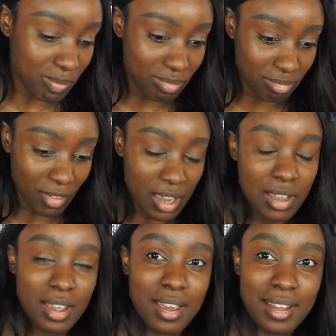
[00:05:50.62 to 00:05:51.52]
god.
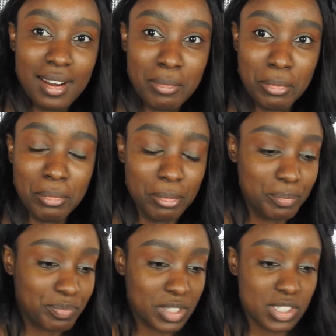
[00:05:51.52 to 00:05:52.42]
Ooh.
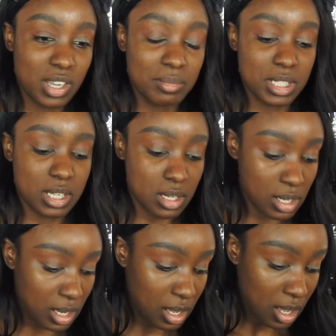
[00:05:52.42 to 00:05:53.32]
So I'm just going to